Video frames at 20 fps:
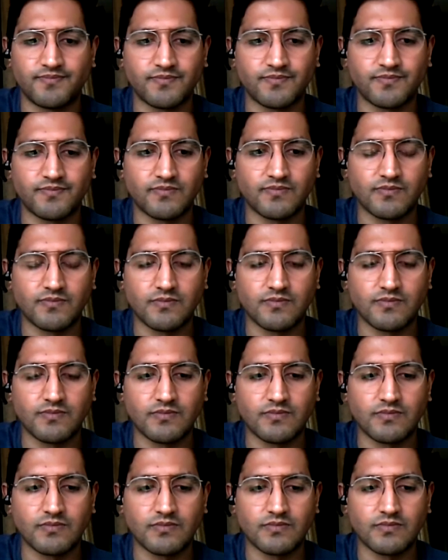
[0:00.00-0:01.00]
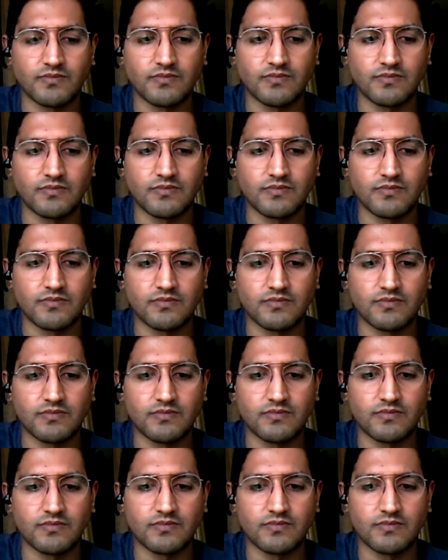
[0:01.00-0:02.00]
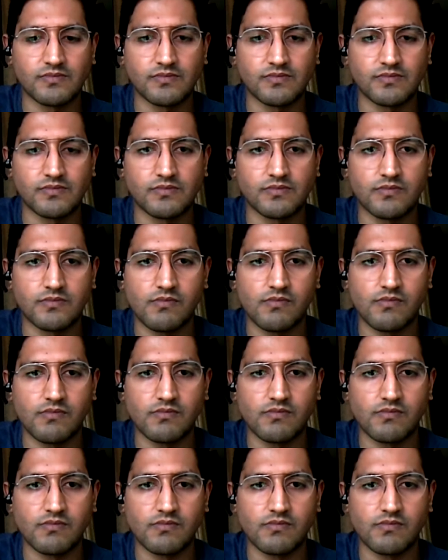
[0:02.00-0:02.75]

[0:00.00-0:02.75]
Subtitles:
Nobody speaks.